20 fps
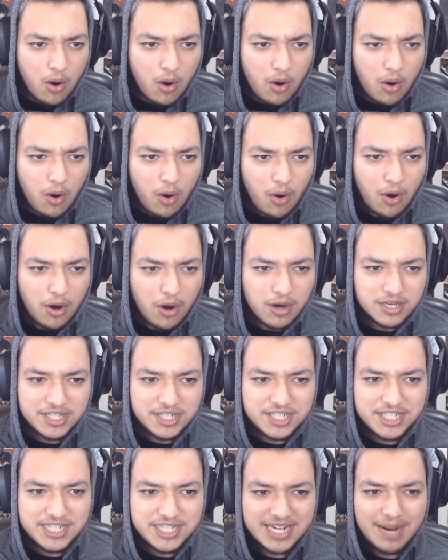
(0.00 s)
Oh
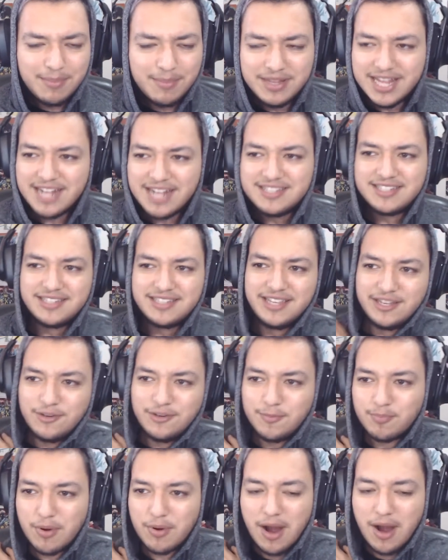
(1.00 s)
shit, I mean, that still
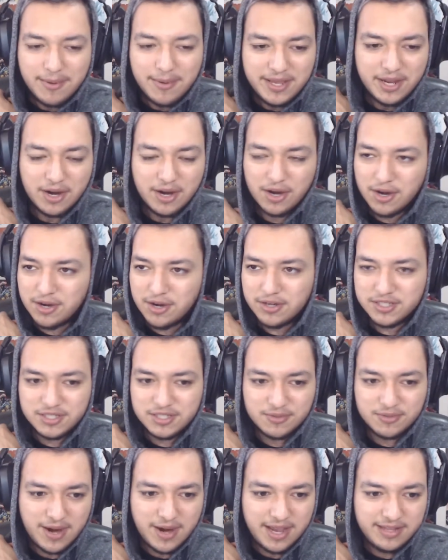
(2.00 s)
probably hurts,
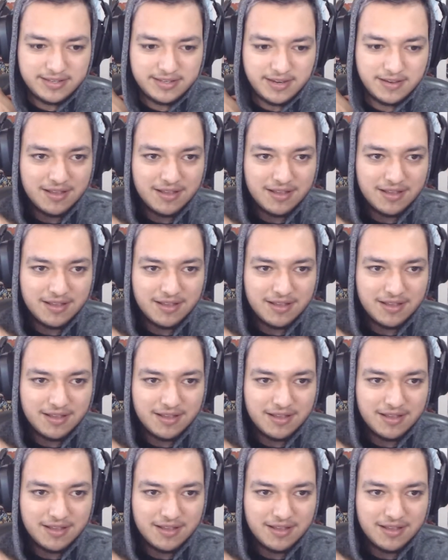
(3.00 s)
right?